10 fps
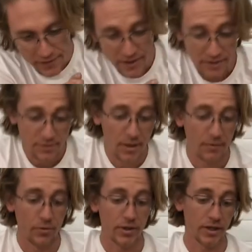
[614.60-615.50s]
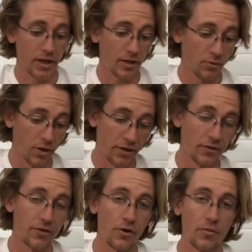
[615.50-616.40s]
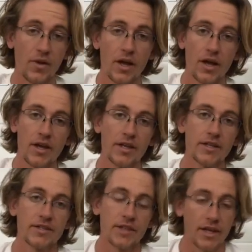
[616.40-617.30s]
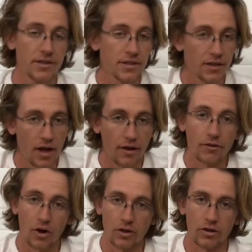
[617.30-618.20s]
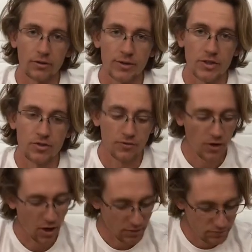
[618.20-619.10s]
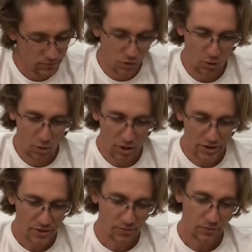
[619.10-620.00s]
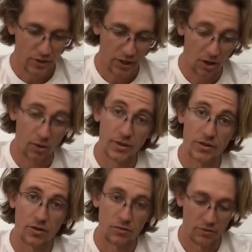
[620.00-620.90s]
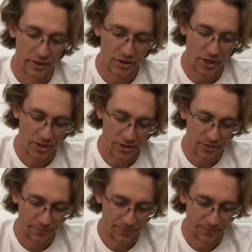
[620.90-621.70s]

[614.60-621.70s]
That's about 0.91. So in this case, I've gone a little bit too far. No worries, we can always readjust.